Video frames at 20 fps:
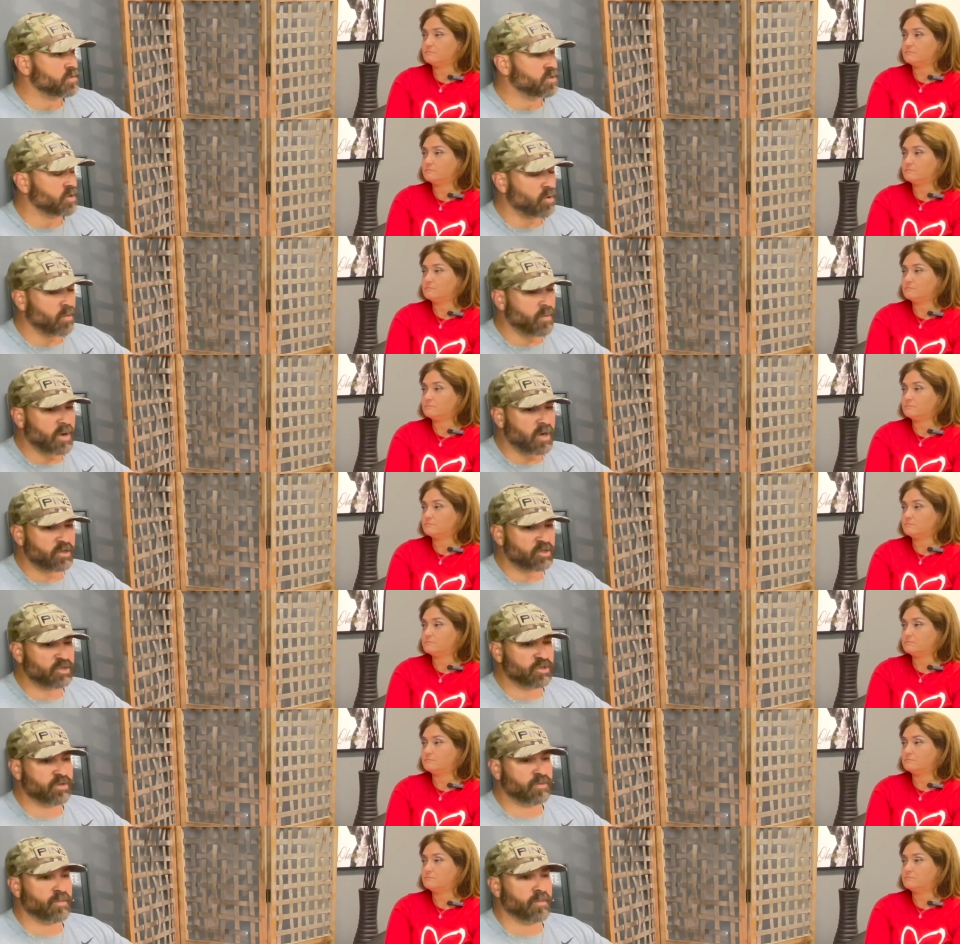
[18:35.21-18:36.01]
Speaker 1: so
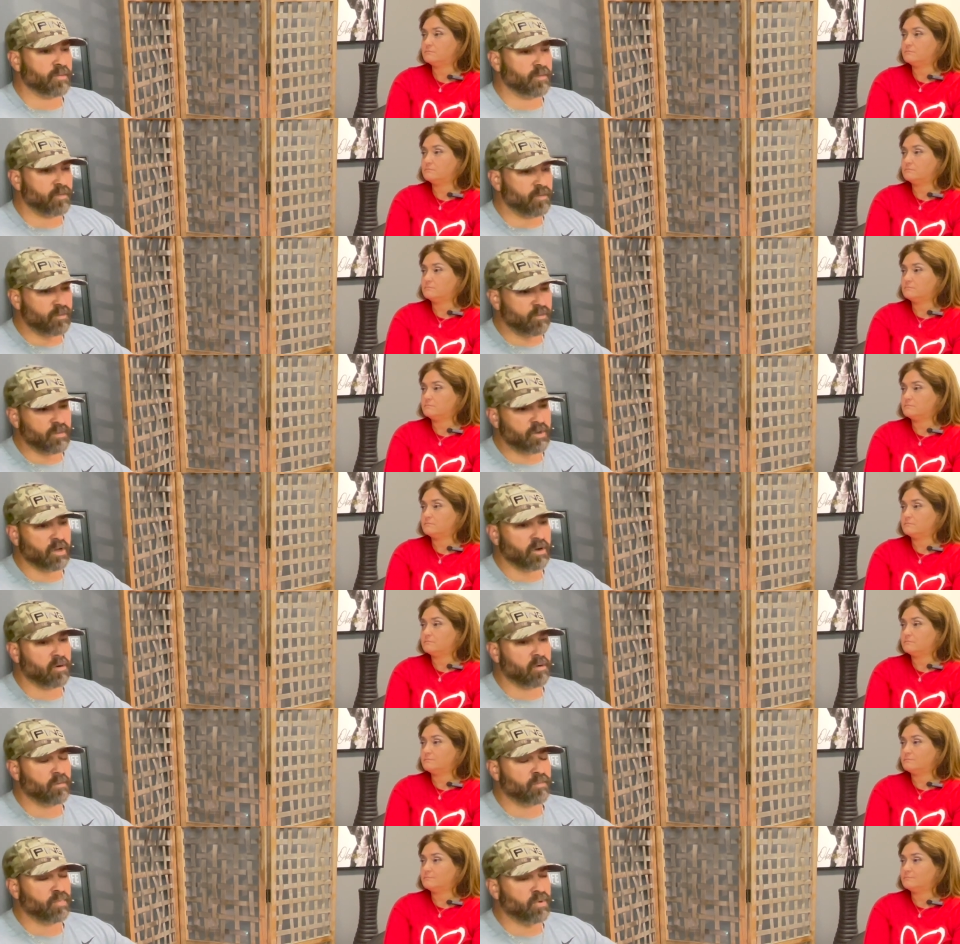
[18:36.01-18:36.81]
much, you
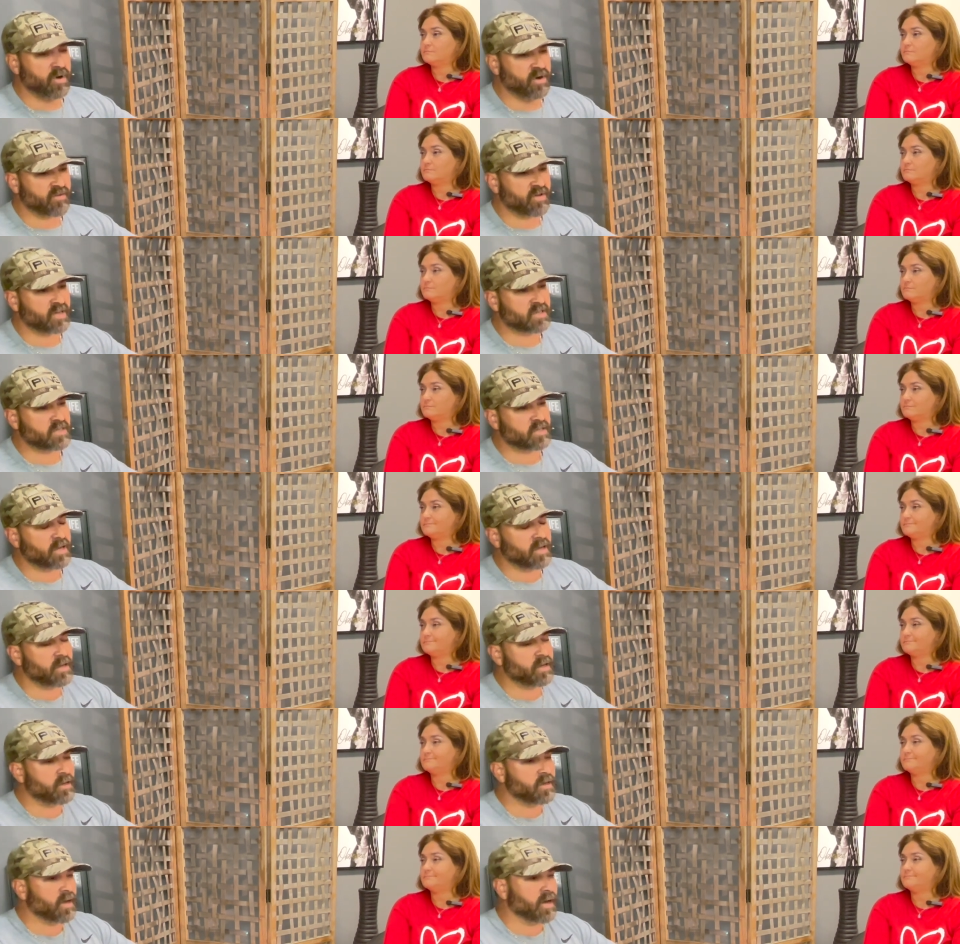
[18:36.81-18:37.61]
know,
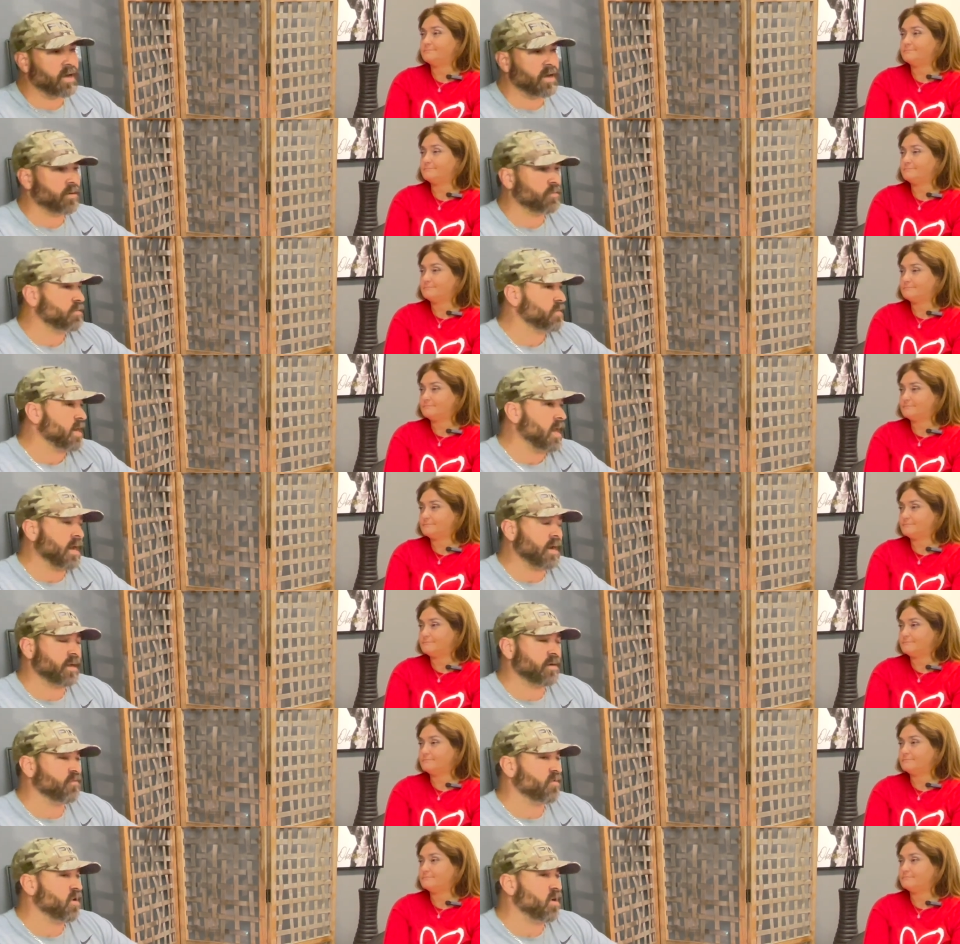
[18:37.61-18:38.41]
previously, I got
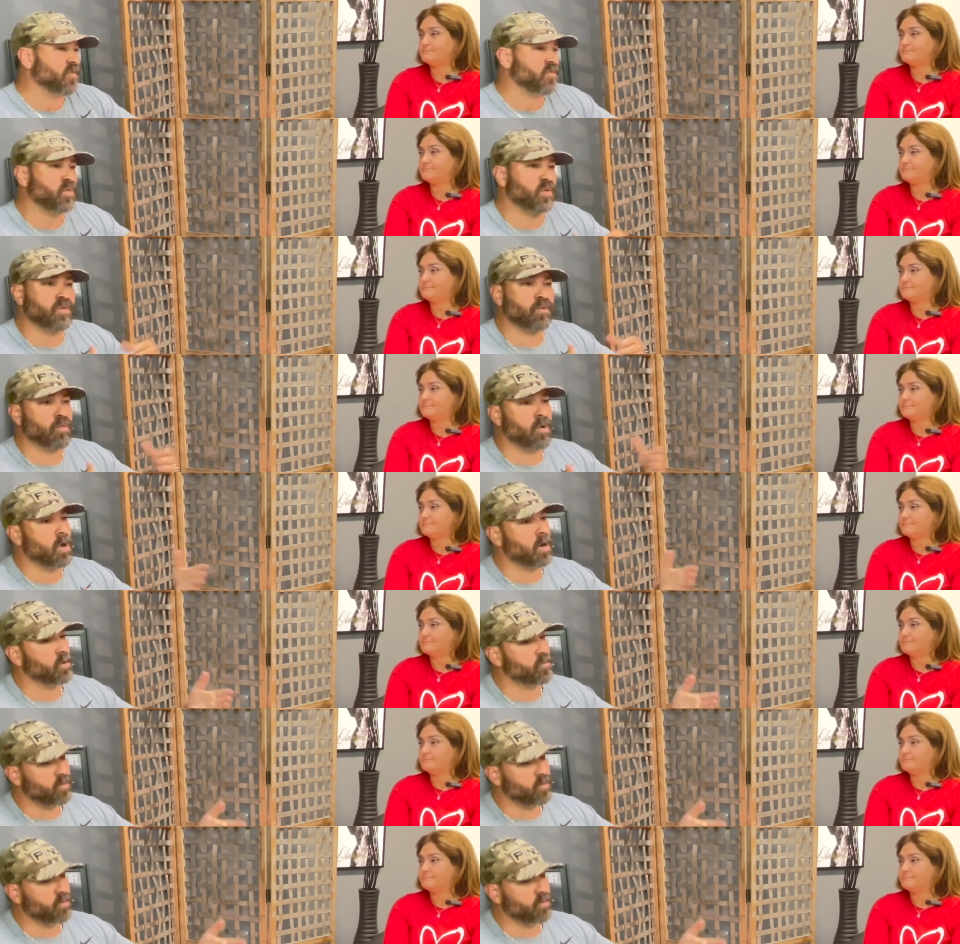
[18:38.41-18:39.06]
involved with the wrong